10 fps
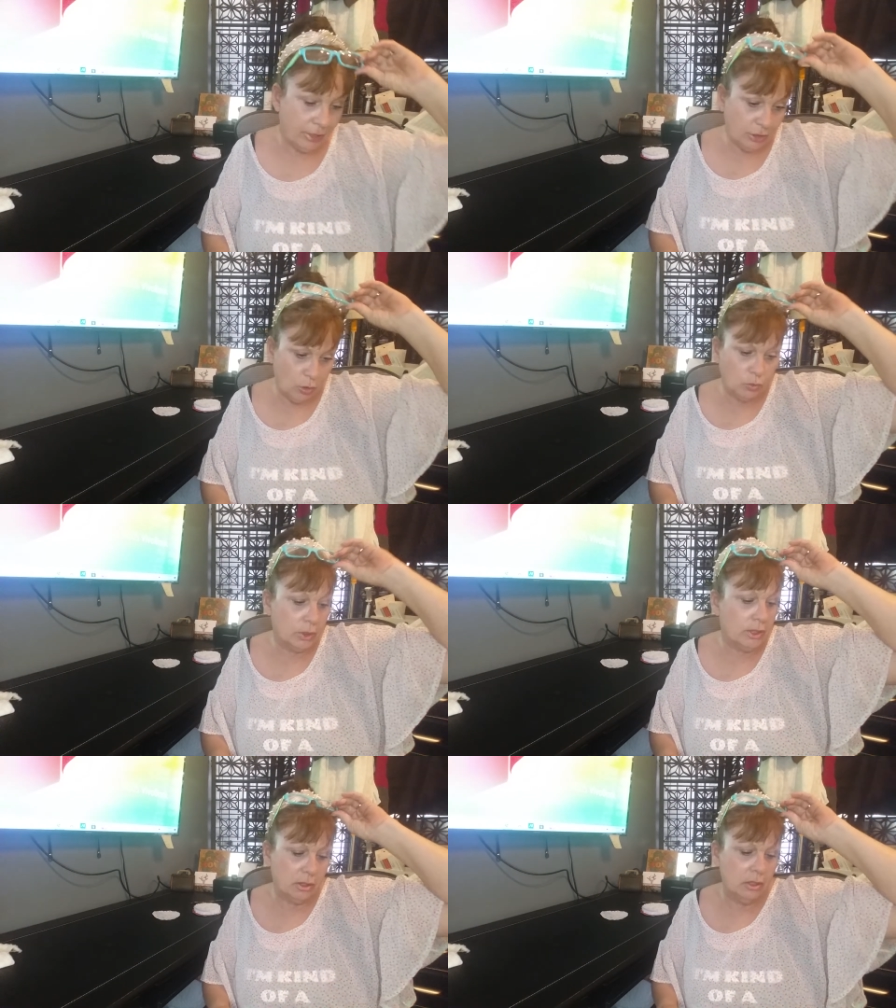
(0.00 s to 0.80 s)
I don't
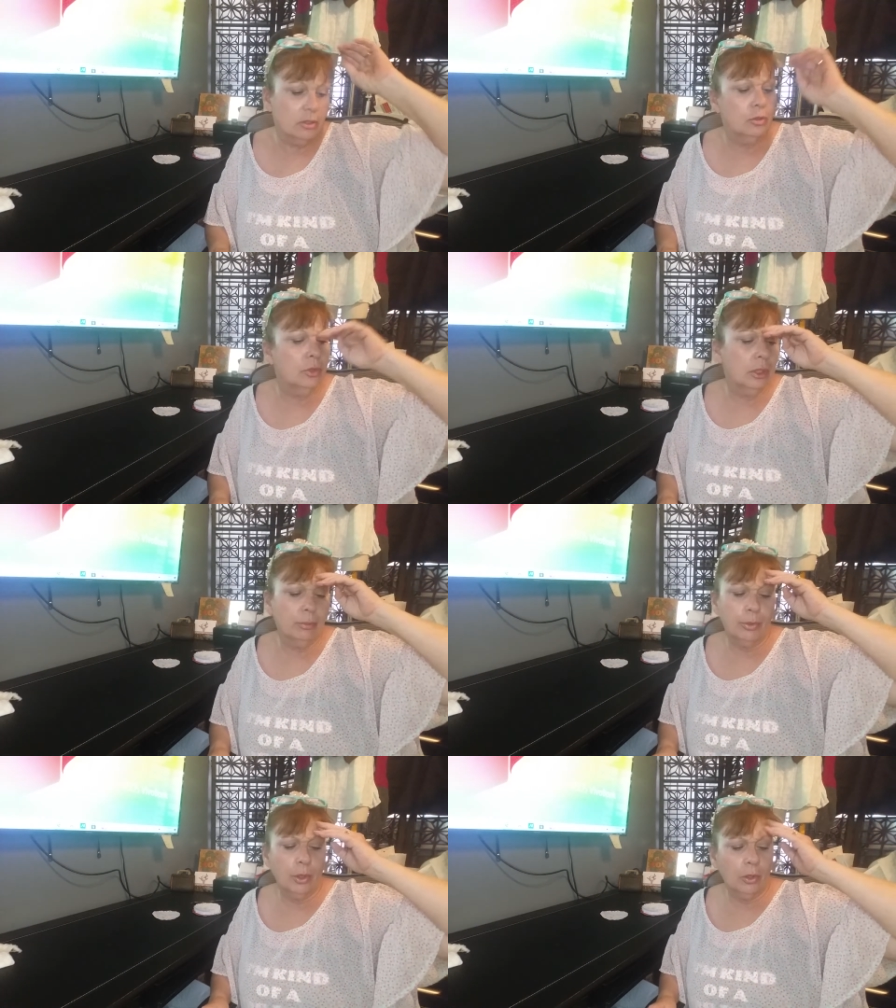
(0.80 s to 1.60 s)
list the Dooney
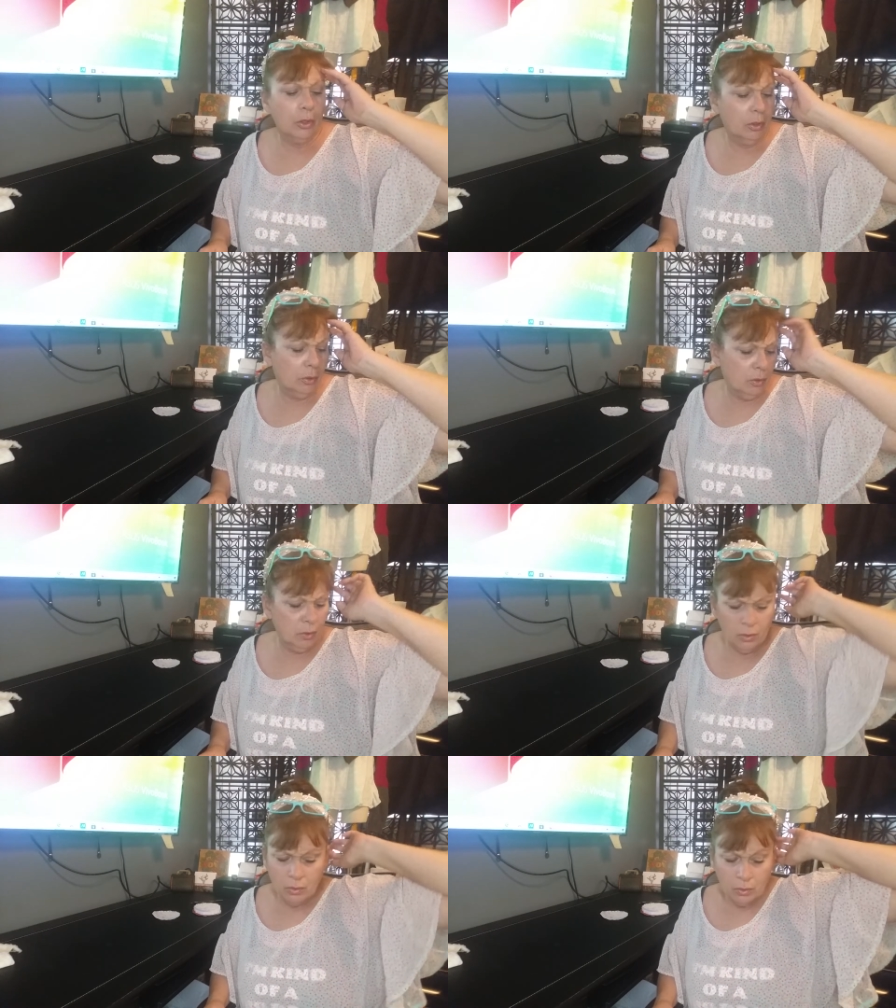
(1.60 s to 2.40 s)
and Bourke
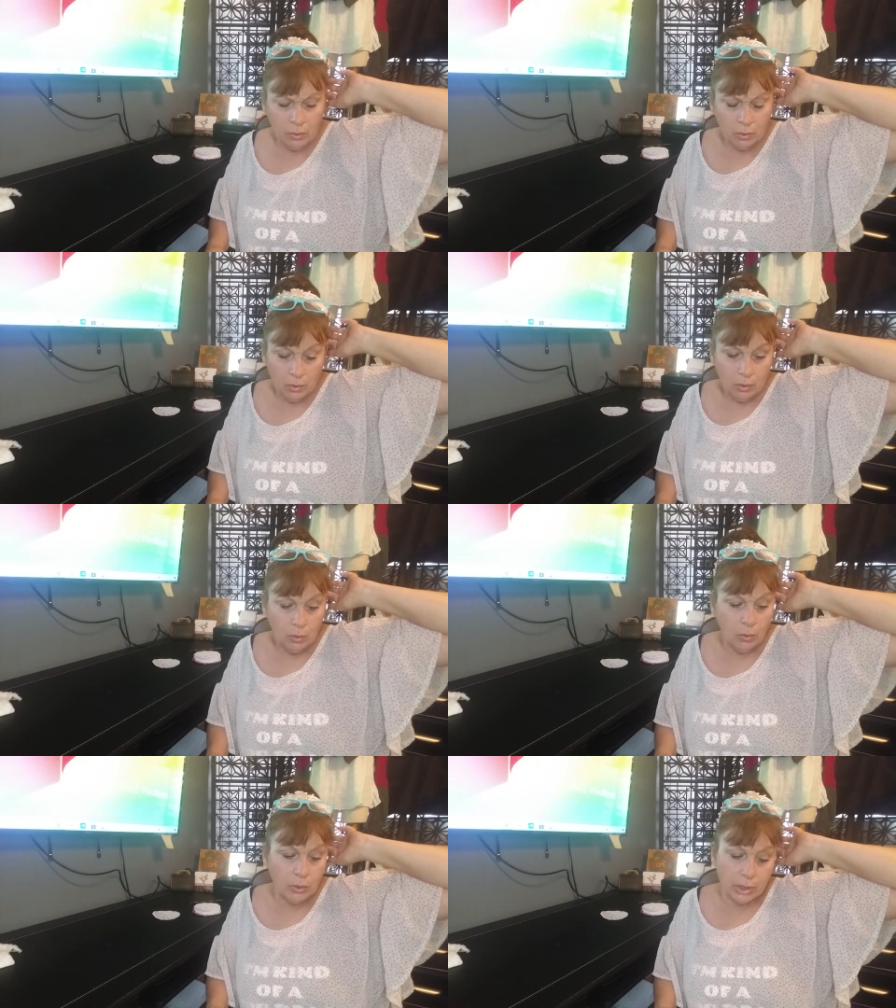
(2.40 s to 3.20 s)

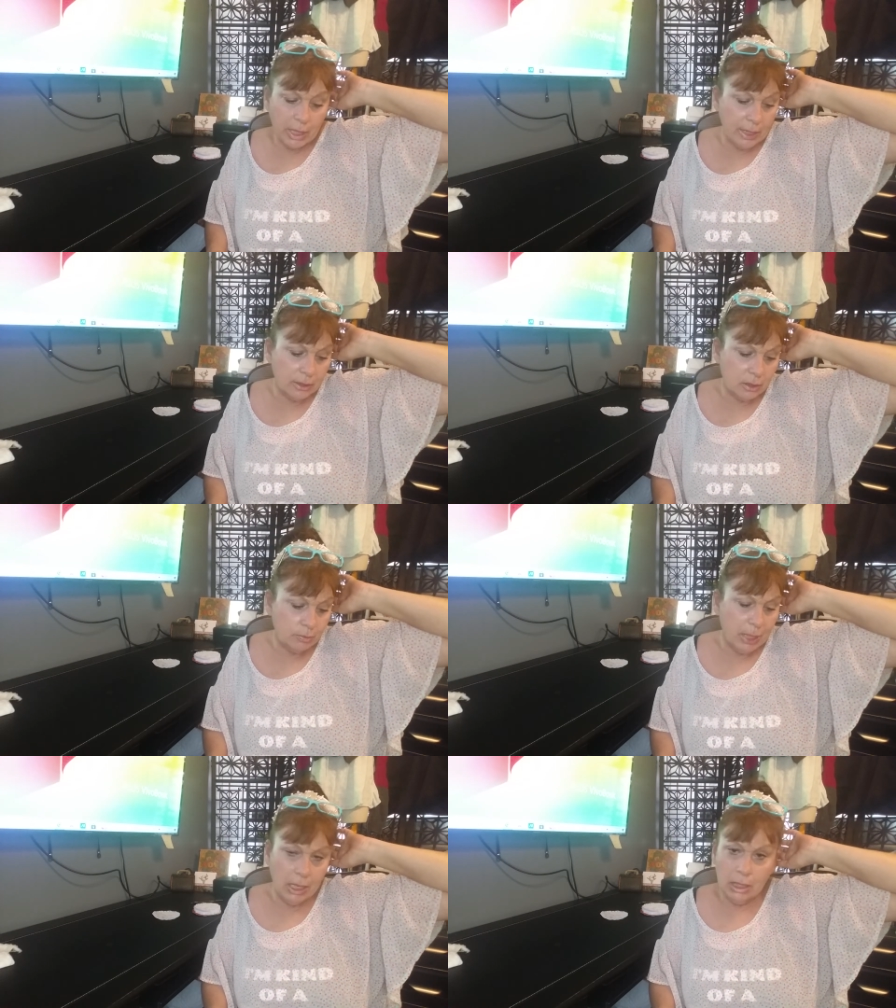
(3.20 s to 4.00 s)
or the Kate
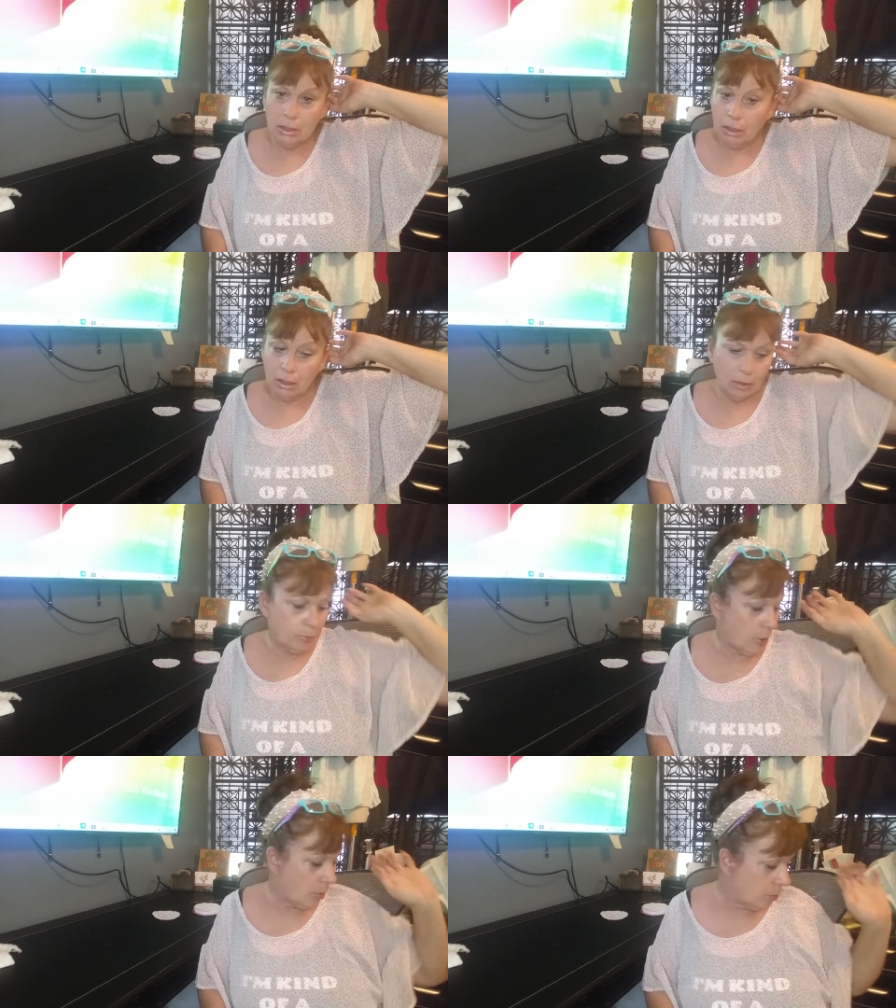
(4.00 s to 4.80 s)
Spade, I'll
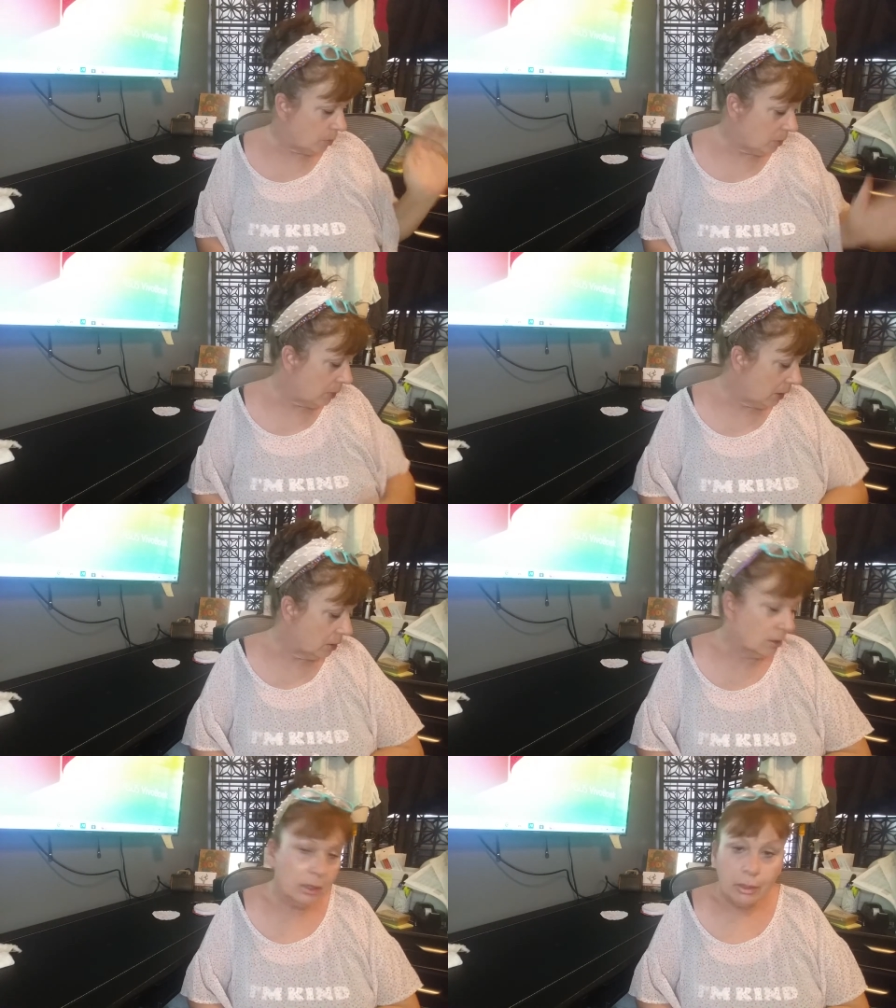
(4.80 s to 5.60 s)
probably make
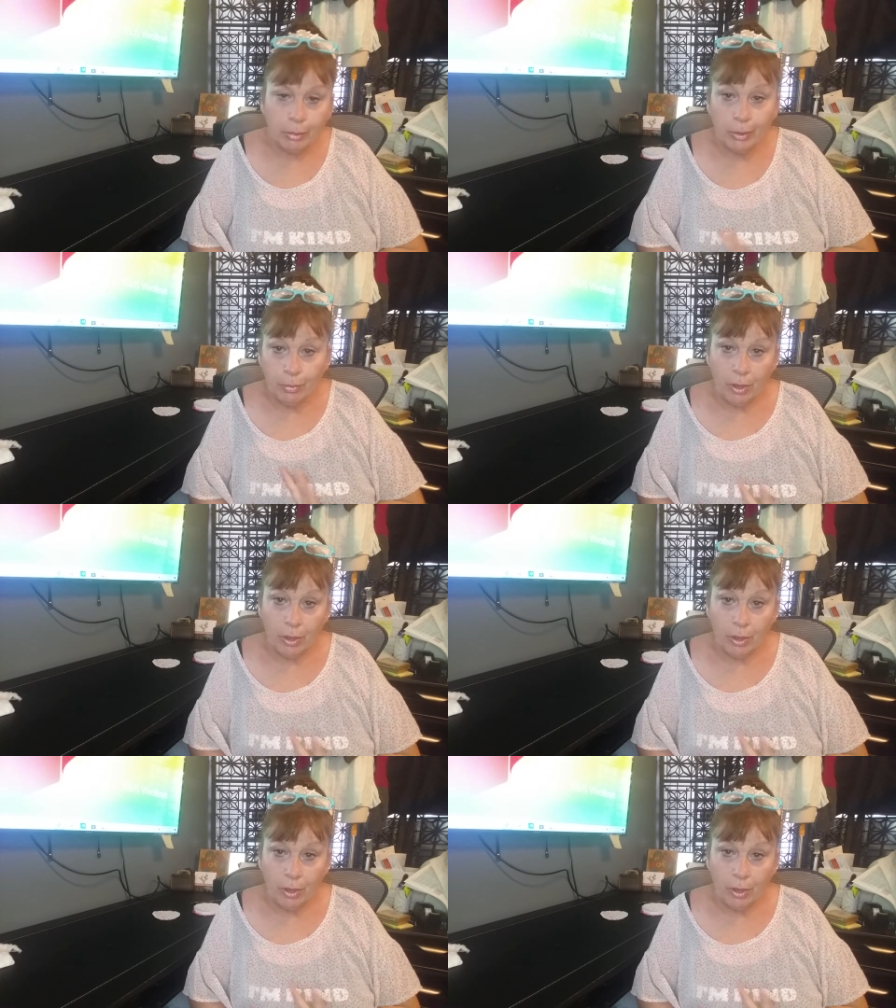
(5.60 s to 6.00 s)
a little bit of